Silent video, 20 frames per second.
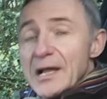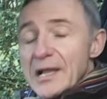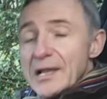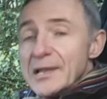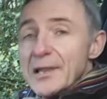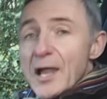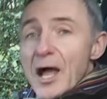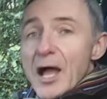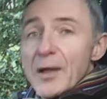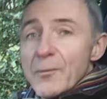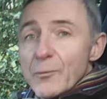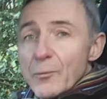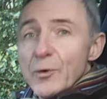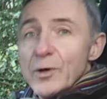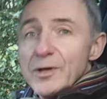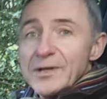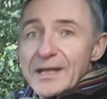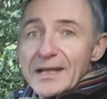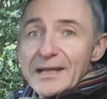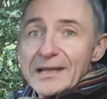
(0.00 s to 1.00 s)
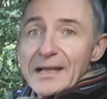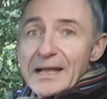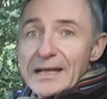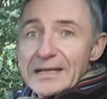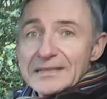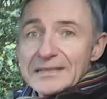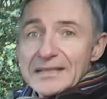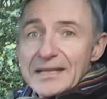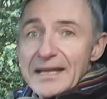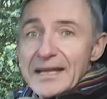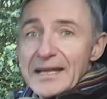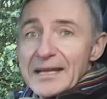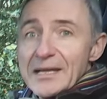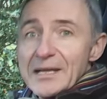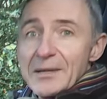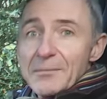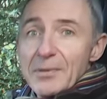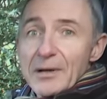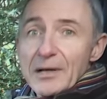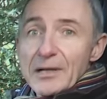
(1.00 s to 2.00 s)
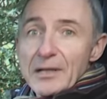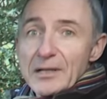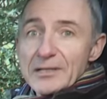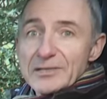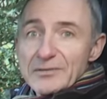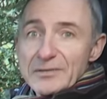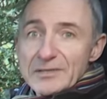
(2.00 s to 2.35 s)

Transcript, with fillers: lime wood inlays here, but closer